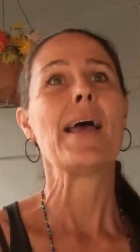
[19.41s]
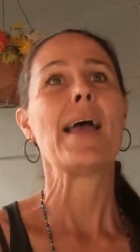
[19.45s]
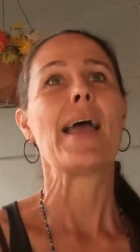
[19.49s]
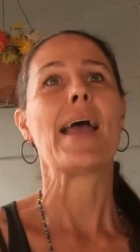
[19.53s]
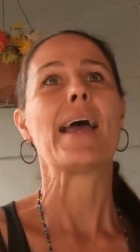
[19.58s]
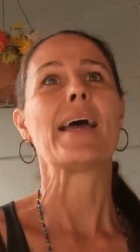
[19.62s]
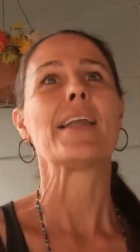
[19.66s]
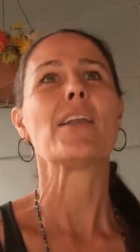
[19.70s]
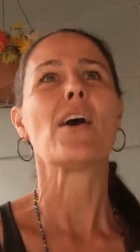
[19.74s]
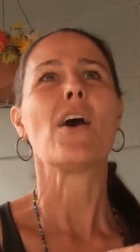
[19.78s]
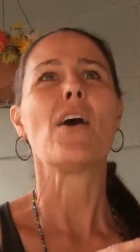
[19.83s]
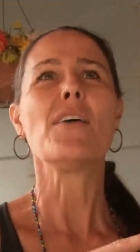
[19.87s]

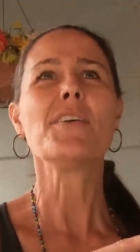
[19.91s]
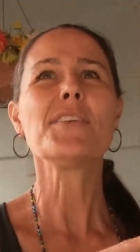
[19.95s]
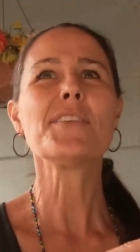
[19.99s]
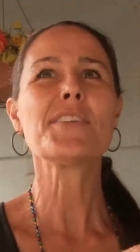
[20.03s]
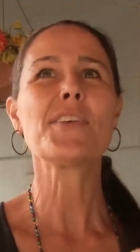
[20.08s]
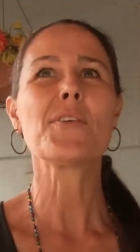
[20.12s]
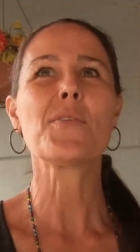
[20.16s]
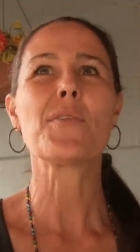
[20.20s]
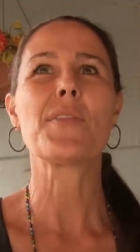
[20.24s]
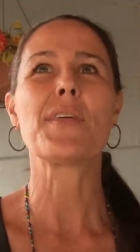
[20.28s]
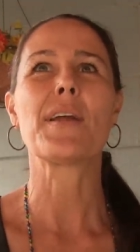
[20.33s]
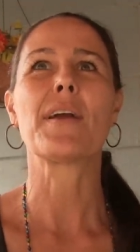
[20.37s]
And
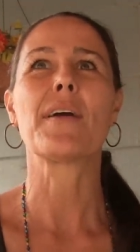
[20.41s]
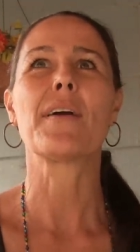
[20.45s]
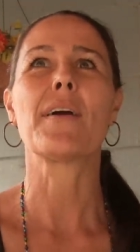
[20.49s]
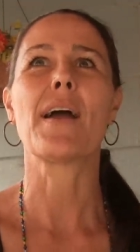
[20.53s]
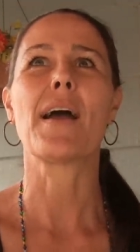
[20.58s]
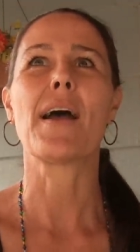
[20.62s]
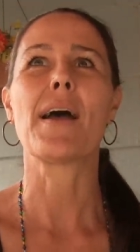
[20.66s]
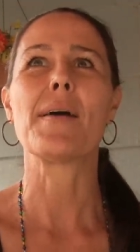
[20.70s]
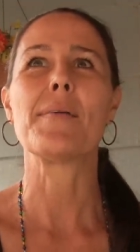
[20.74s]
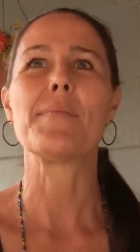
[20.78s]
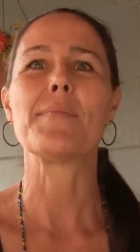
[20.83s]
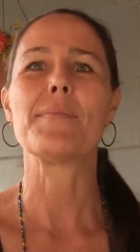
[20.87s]
also they're,
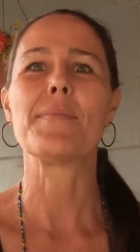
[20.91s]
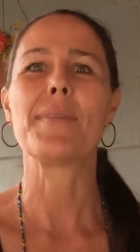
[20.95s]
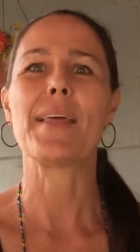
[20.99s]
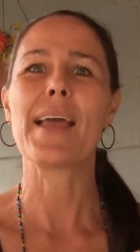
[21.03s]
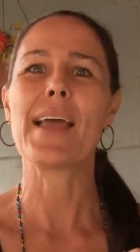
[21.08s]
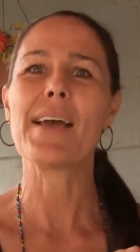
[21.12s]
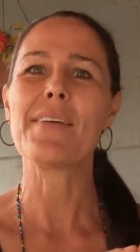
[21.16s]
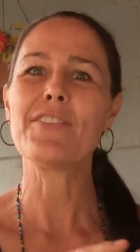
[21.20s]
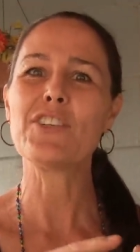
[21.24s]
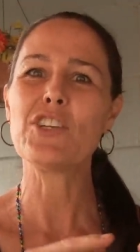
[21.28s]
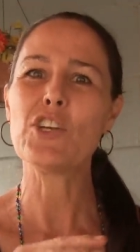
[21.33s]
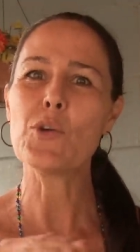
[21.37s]
um, they
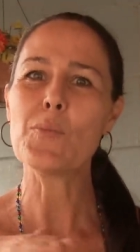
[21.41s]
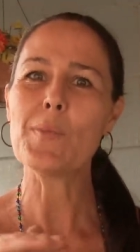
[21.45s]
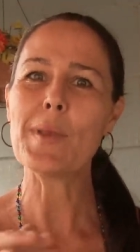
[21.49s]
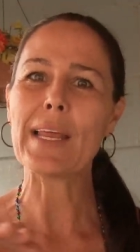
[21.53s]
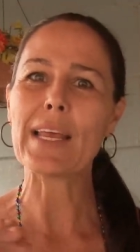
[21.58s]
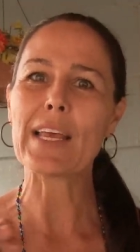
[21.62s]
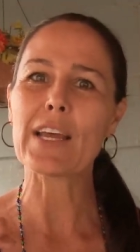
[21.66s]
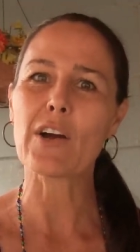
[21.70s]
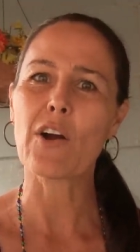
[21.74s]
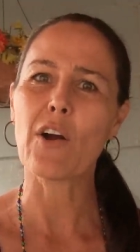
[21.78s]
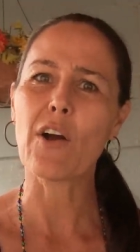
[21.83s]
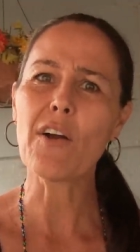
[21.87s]
have too many
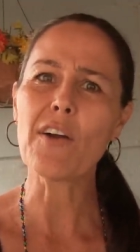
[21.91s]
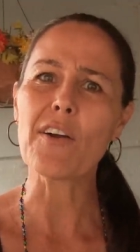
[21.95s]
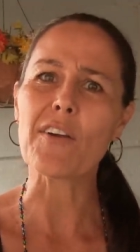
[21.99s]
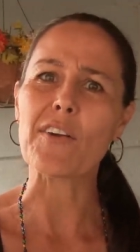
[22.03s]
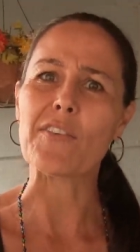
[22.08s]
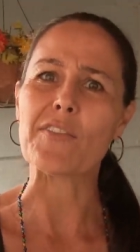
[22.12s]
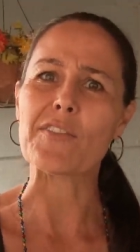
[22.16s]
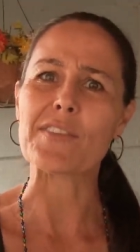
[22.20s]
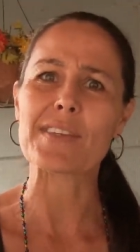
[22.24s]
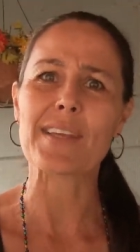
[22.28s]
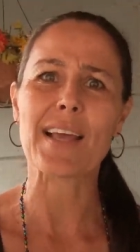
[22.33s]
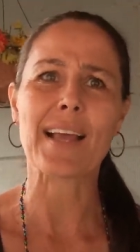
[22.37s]

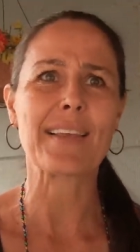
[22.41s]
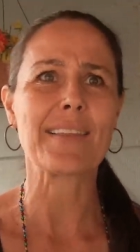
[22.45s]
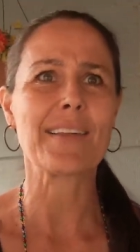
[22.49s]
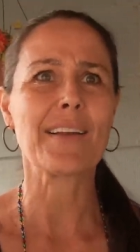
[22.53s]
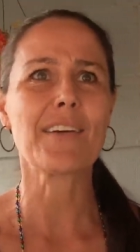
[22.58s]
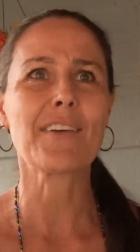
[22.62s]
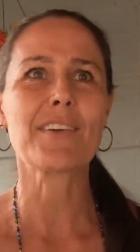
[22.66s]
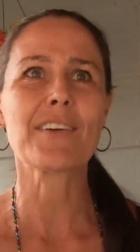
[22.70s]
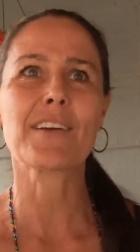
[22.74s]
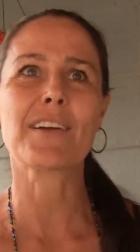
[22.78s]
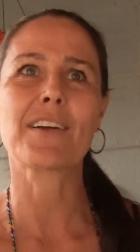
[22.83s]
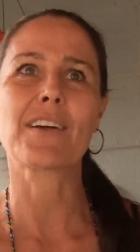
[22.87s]
curves, like
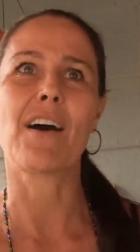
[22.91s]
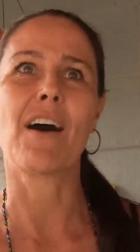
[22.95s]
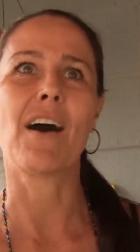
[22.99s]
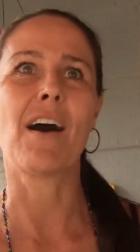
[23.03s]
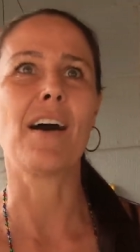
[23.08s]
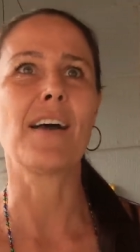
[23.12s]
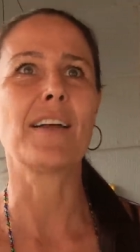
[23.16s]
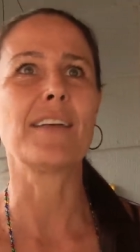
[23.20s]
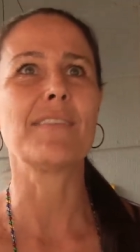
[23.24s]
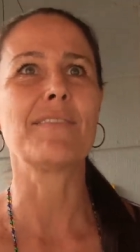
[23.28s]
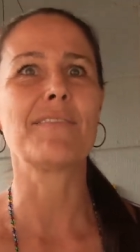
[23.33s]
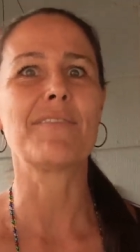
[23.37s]
they're
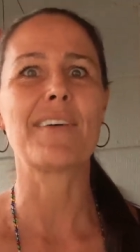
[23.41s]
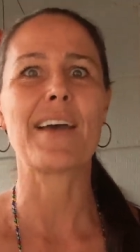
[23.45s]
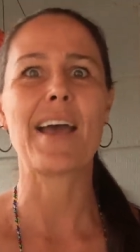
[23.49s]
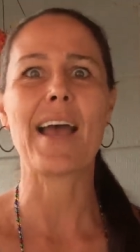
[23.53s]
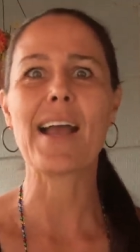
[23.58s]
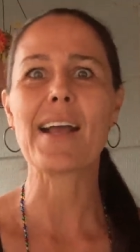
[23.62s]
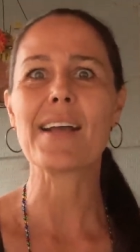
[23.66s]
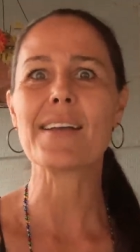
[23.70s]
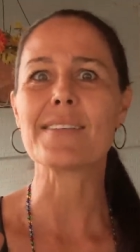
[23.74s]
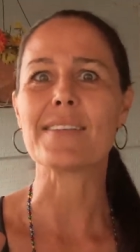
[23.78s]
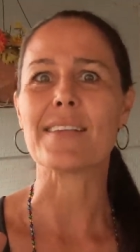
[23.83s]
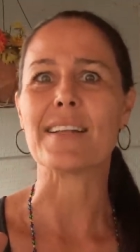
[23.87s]

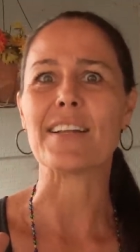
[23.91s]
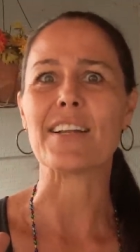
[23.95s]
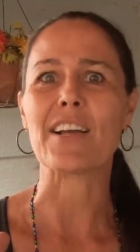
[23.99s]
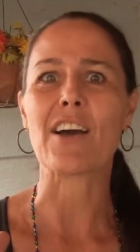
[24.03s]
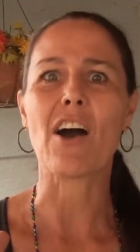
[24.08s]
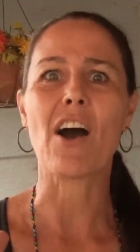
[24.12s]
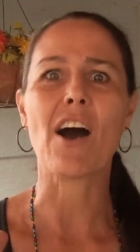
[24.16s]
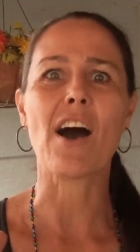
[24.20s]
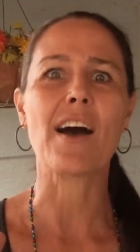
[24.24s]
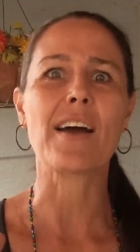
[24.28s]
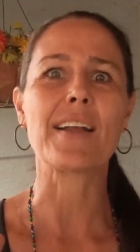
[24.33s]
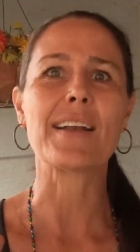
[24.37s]
convex and
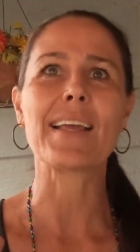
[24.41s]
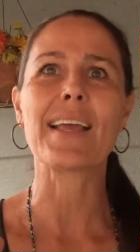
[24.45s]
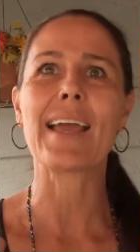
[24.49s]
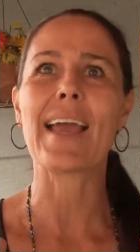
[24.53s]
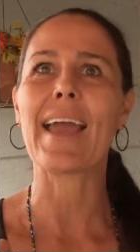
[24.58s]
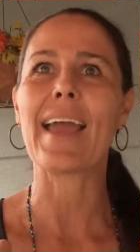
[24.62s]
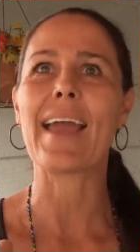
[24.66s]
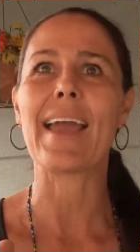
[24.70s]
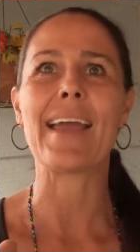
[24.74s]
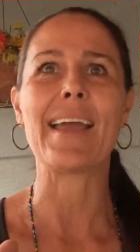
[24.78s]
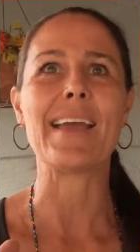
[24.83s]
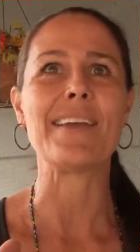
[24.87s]

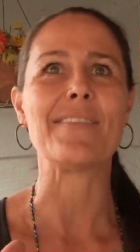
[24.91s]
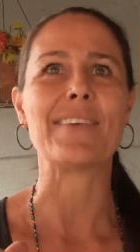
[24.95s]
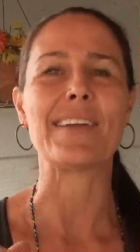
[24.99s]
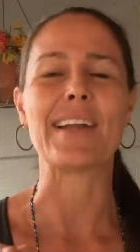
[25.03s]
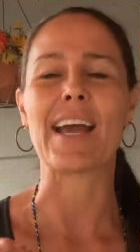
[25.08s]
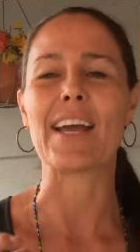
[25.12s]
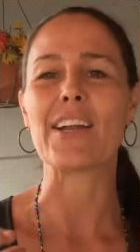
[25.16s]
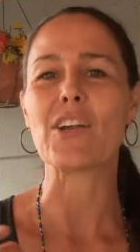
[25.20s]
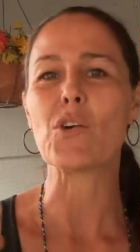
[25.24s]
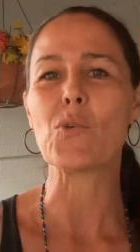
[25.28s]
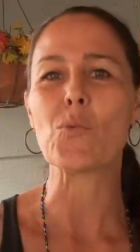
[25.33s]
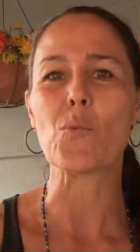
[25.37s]
concave and
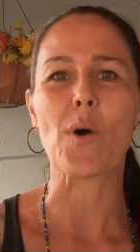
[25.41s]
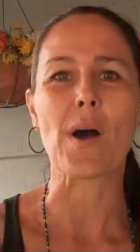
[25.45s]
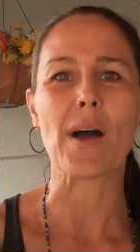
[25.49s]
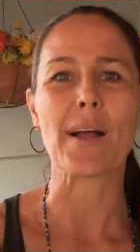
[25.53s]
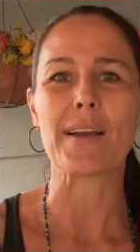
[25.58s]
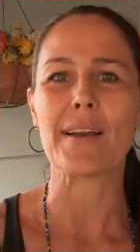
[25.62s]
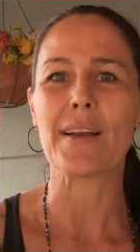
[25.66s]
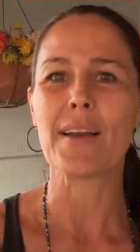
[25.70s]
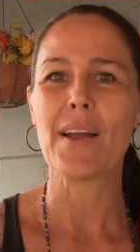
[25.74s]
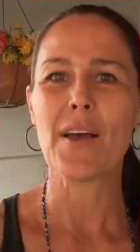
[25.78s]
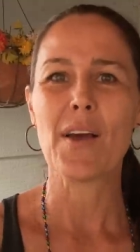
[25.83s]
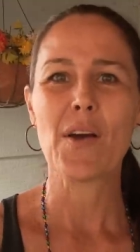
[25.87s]
I don't
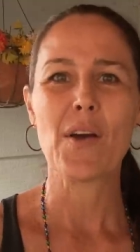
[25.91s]
want